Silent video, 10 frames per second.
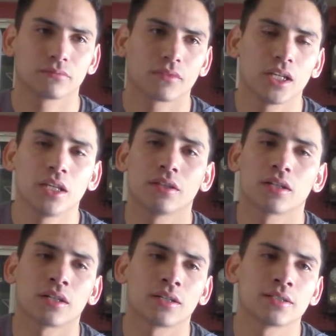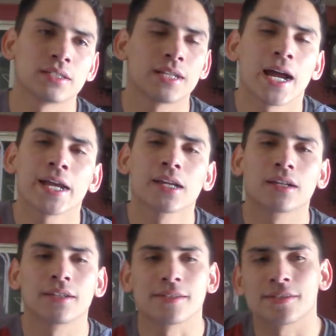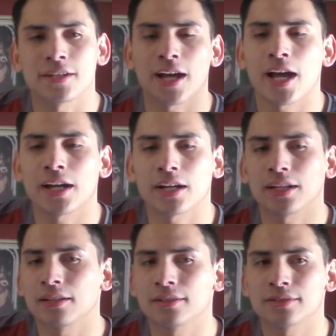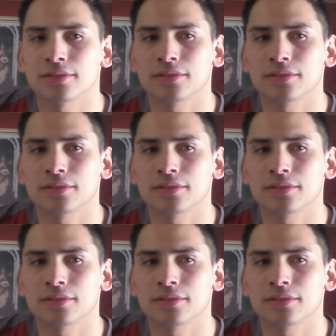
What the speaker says: either tonight, because I can